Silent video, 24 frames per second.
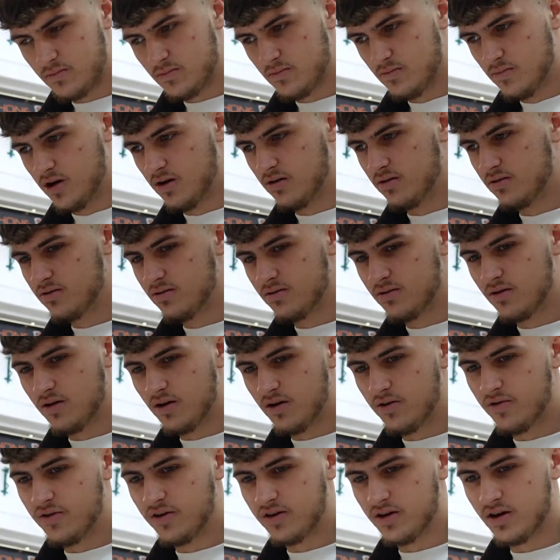Well, not
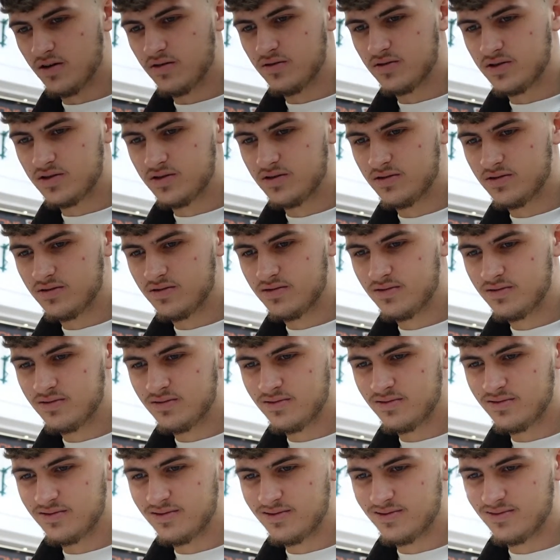if it goes
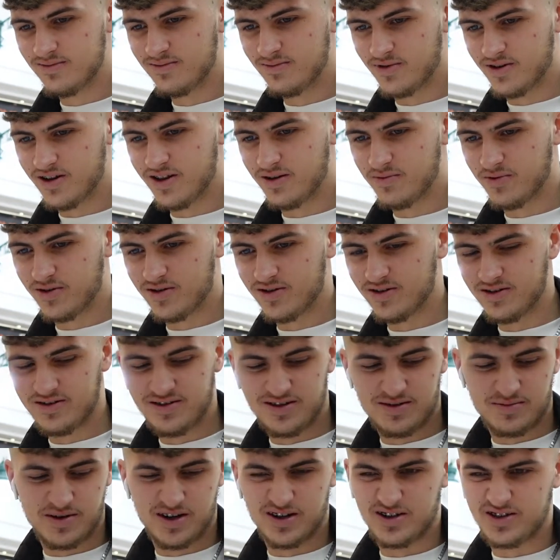one of them colours. Oh,
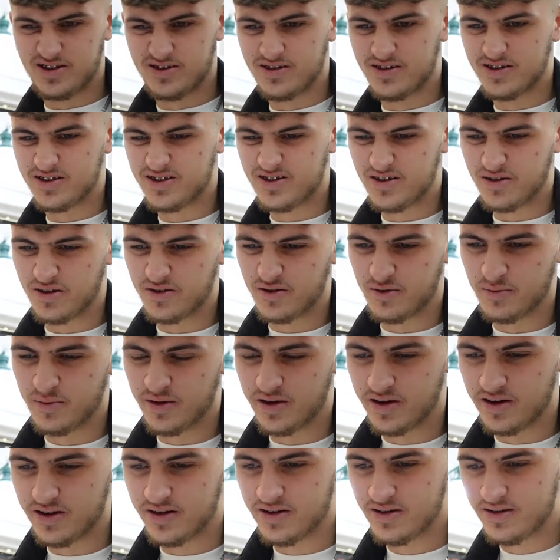imagine, there's none of them
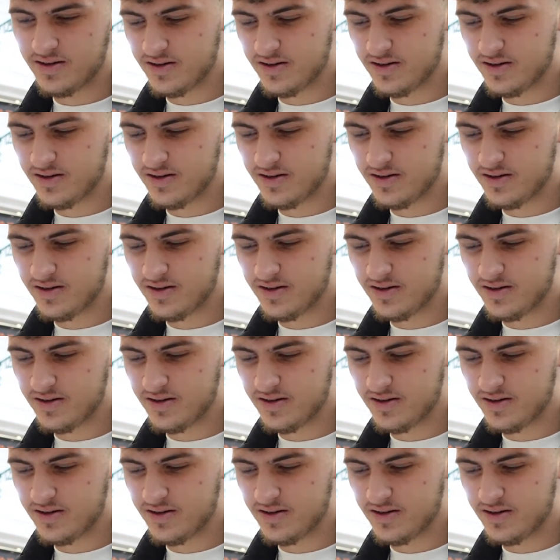there.